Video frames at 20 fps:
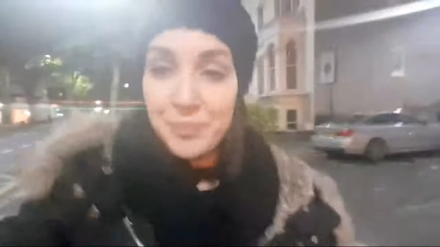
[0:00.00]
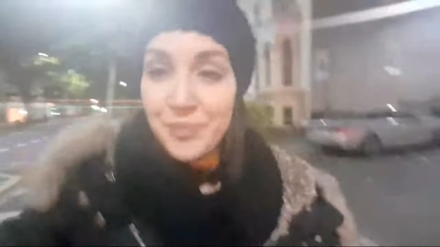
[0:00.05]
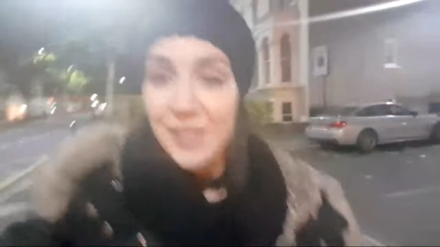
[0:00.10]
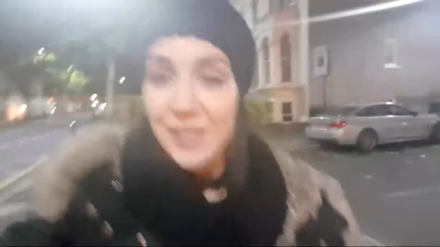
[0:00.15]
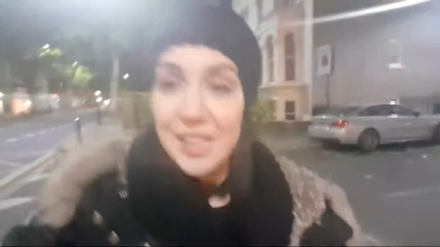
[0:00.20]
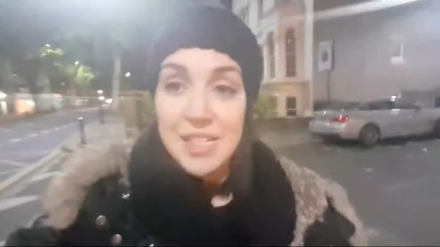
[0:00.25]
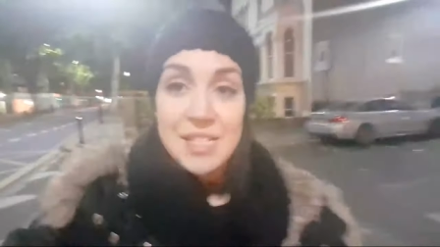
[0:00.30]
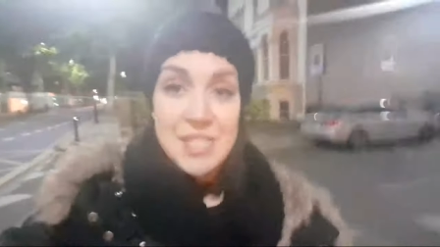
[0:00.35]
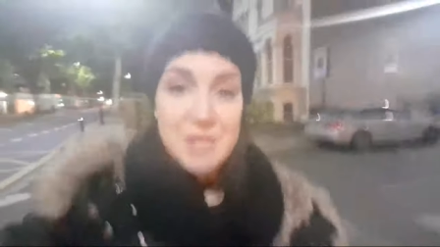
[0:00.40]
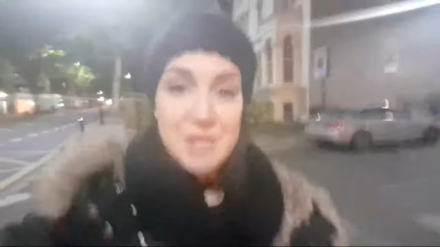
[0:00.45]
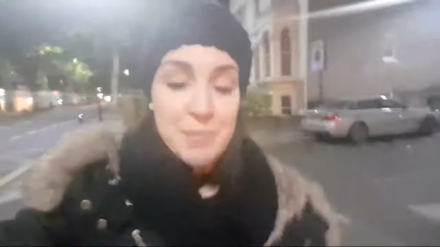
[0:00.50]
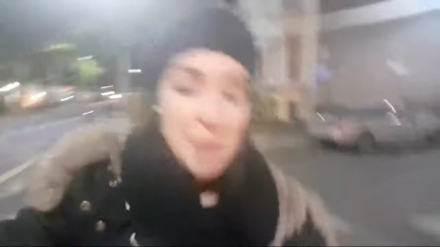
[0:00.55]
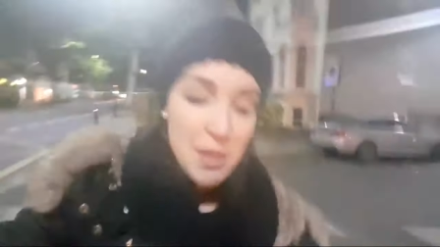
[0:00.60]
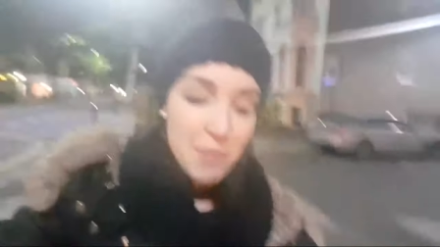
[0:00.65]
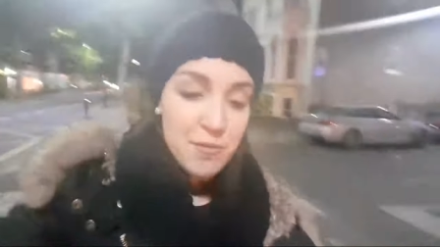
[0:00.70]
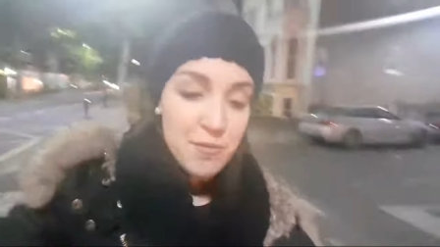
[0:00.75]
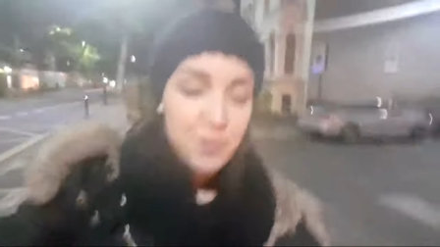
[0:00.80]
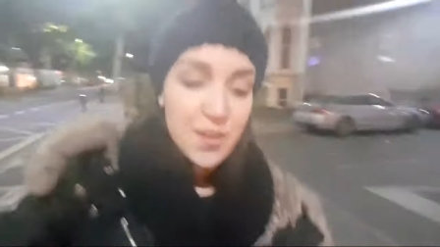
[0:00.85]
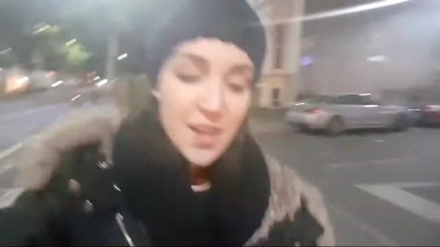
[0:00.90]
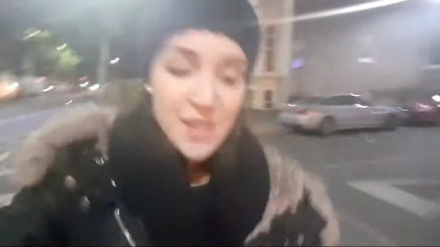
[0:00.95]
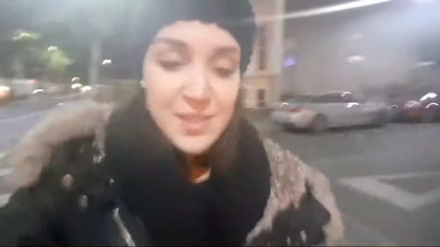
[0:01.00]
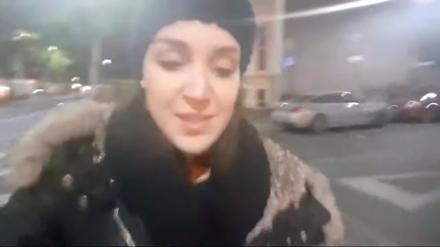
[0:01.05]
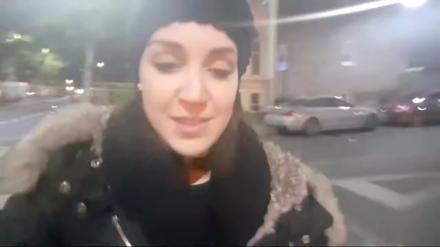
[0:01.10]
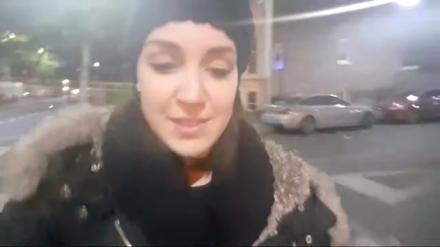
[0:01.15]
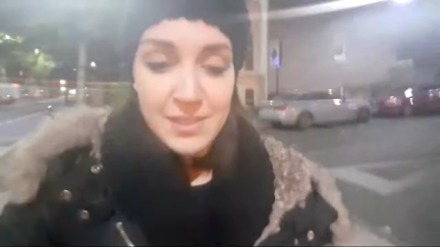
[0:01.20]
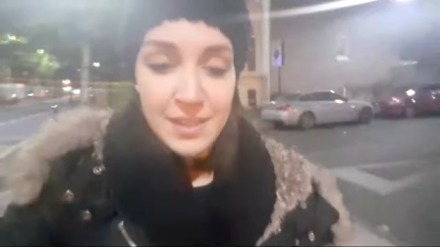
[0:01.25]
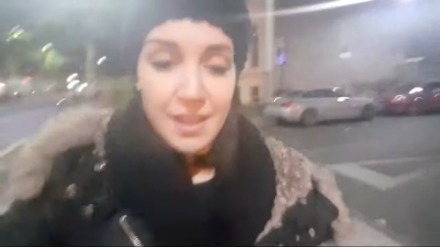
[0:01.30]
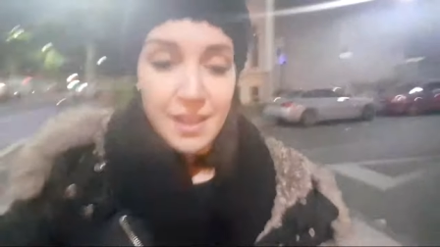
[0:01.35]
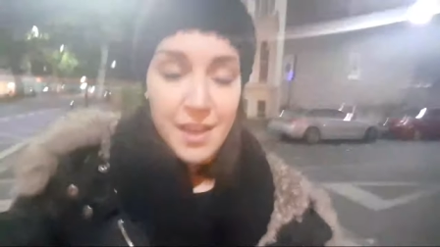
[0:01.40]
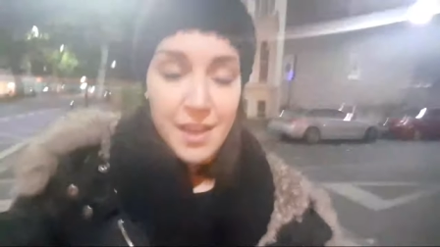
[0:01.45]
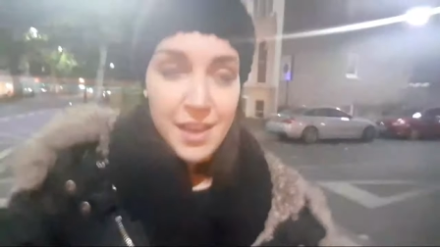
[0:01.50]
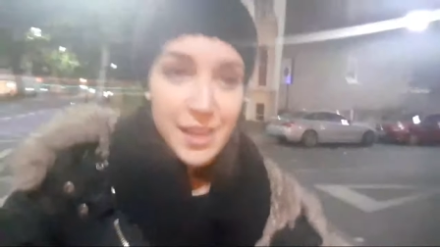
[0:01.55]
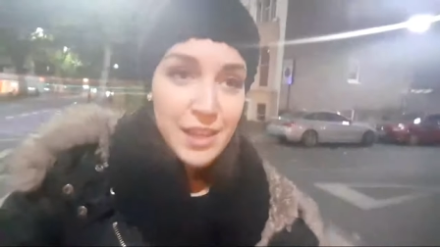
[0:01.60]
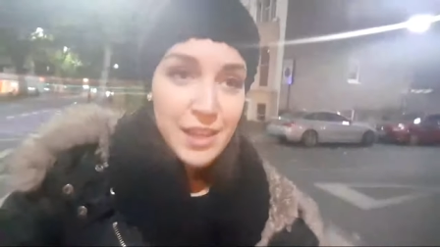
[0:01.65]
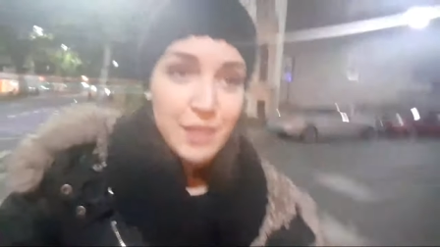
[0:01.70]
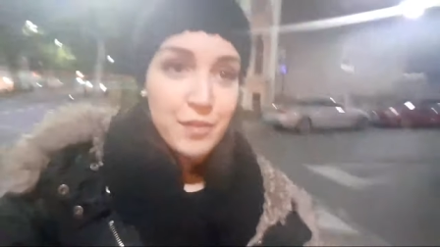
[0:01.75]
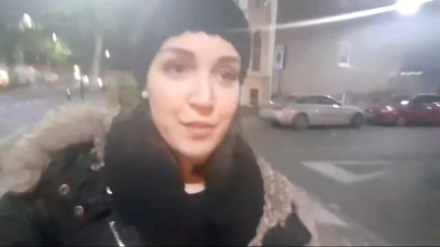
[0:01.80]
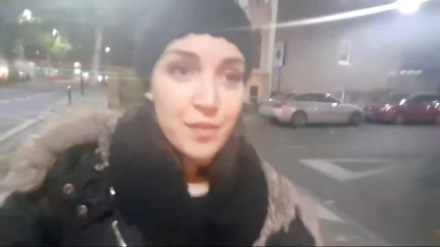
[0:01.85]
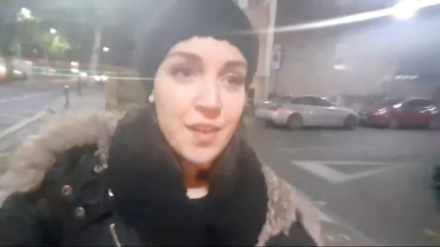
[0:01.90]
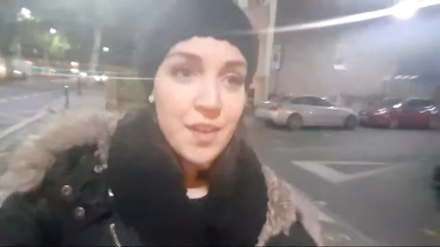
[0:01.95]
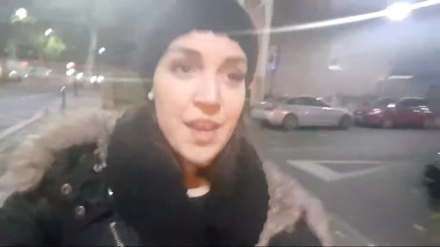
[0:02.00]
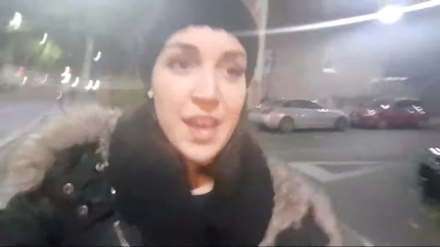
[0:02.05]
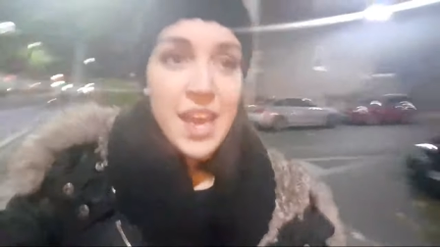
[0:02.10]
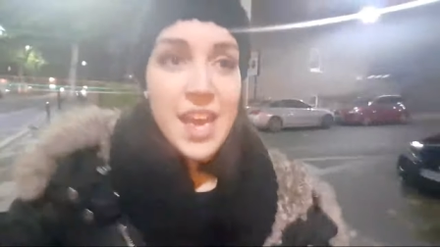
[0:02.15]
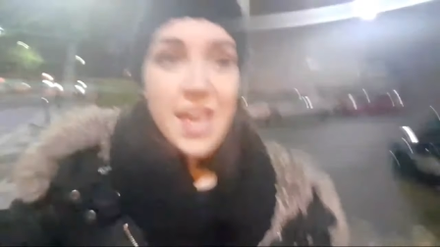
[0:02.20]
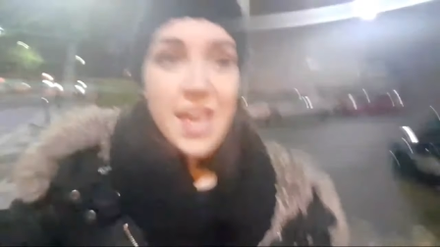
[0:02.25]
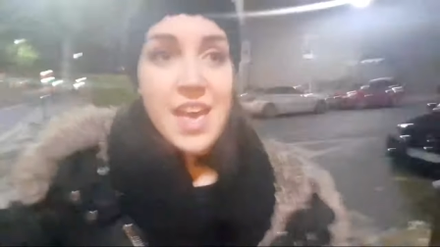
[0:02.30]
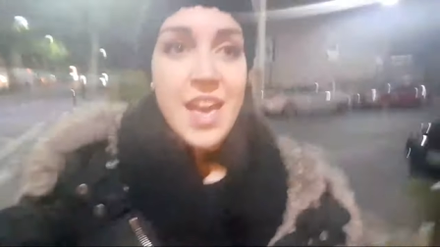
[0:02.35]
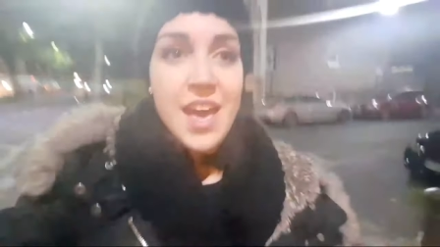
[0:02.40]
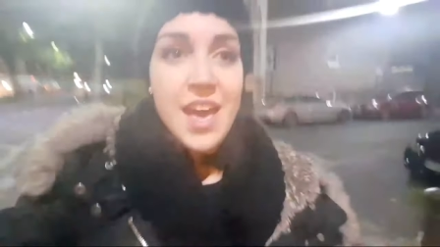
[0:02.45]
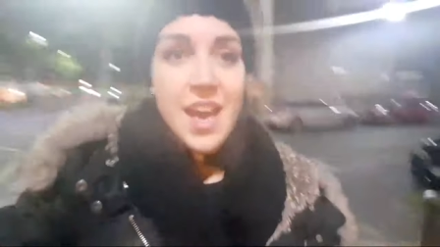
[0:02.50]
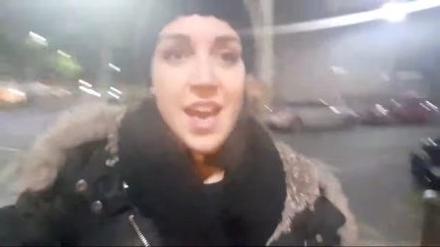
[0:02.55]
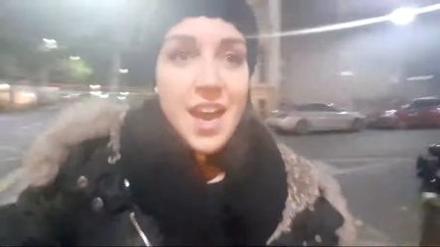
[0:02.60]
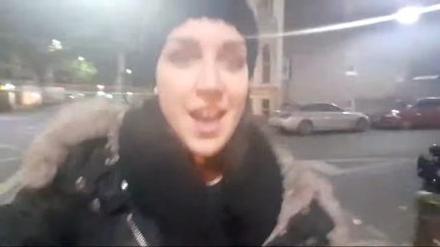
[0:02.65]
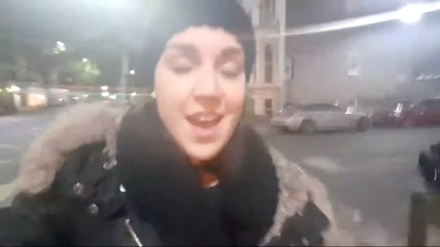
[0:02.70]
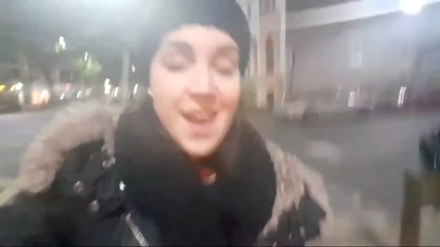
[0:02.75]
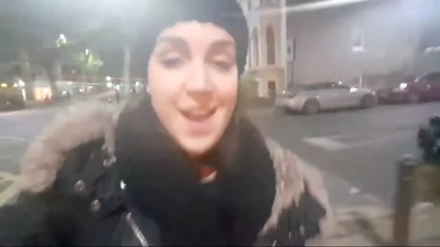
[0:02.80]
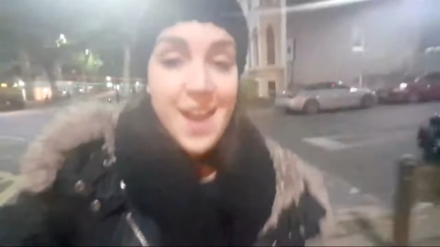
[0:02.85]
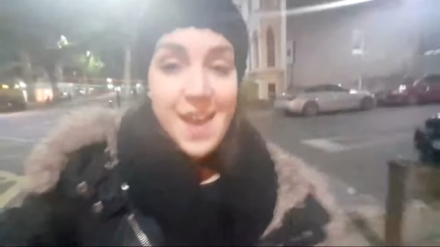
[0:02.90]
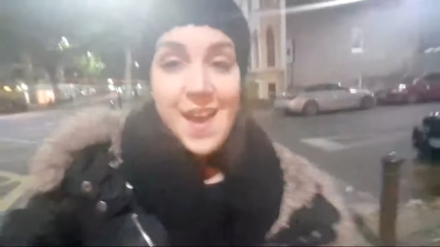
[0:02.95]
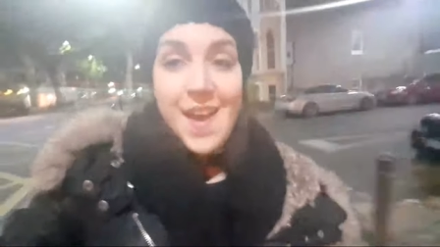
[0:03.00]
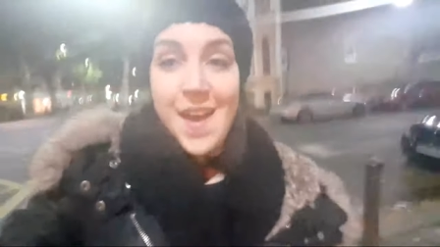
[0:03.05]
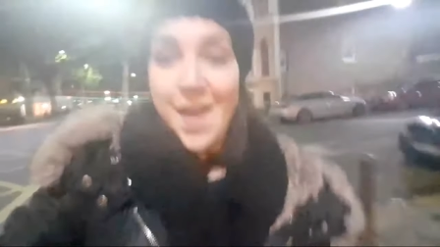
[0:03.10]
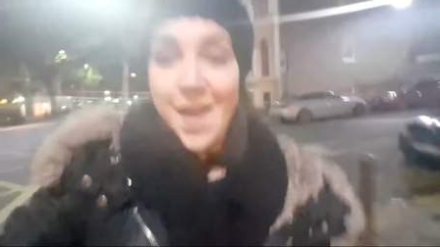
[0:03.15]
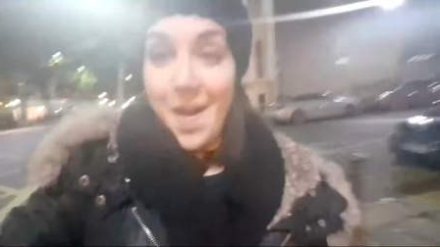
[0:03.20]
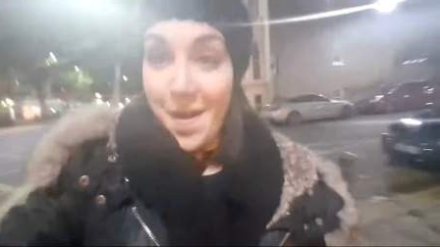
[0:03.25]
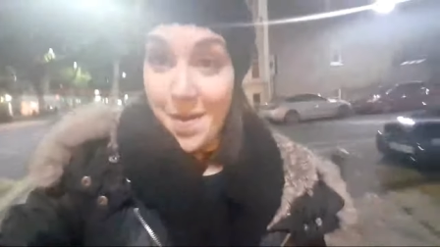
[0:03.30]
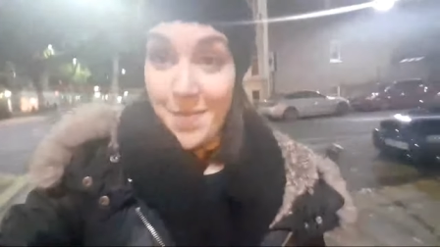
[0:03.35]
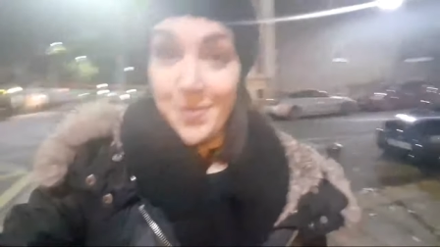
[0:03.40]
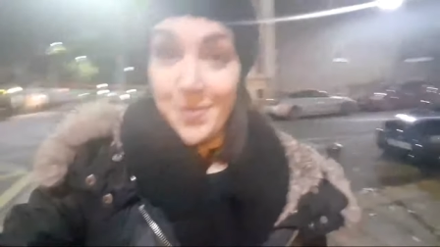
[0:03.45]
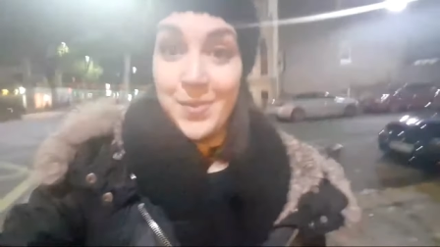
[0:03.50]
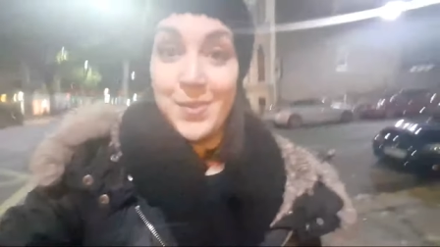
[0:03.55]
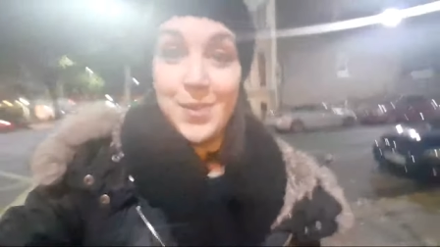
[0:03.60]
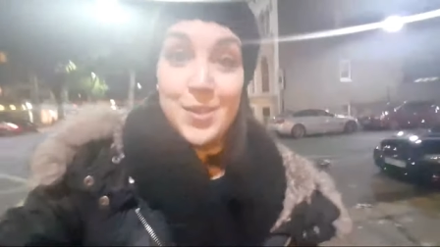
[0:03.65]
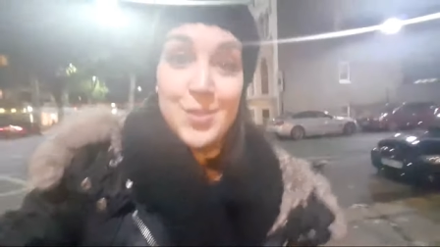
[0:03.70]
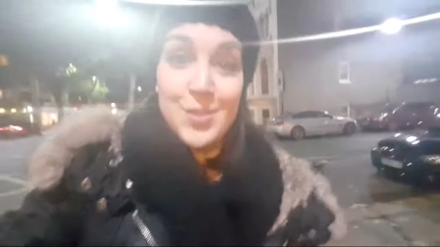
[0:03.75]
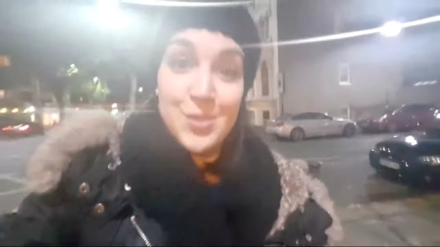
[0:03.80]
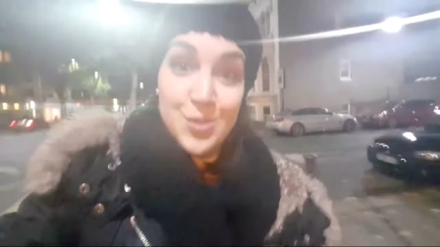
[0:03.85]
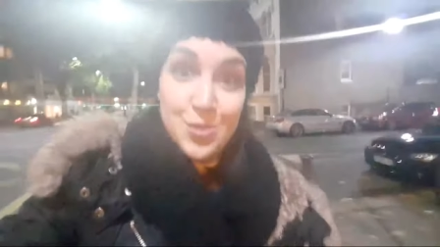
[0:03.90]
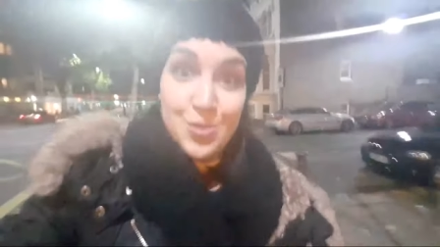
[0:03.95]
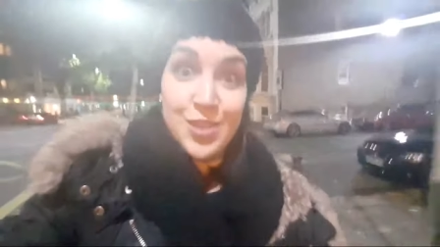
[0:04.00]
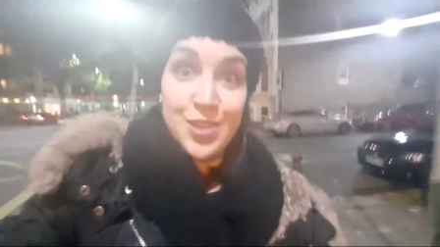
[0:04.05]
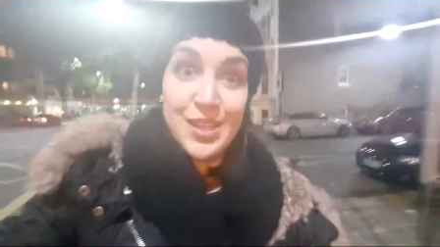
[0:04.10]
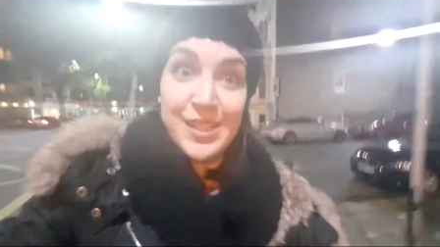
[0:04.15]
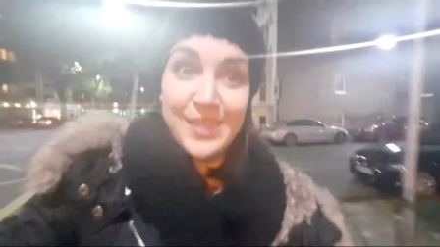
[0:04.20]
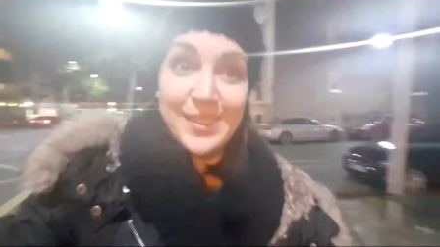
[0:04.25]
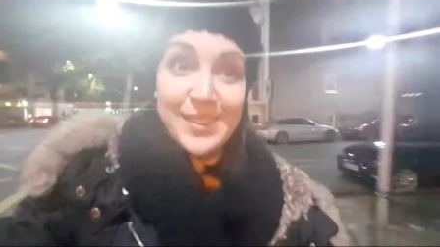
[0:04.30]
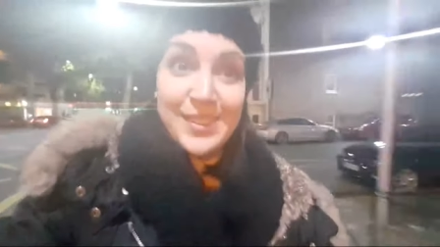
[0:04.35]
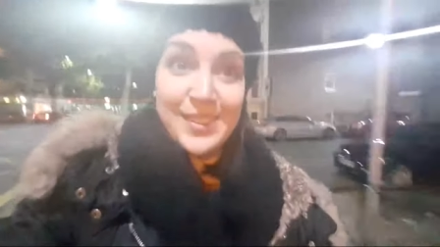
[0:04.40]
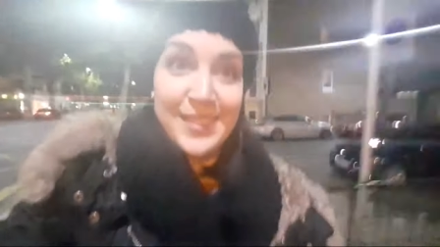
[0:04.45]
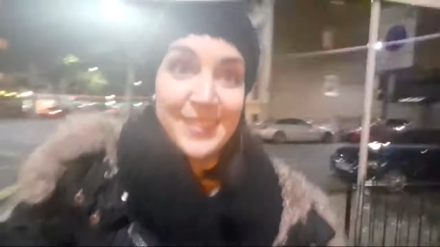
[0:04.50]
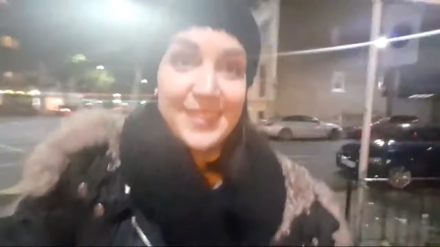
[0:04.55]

This is my first live on the streets.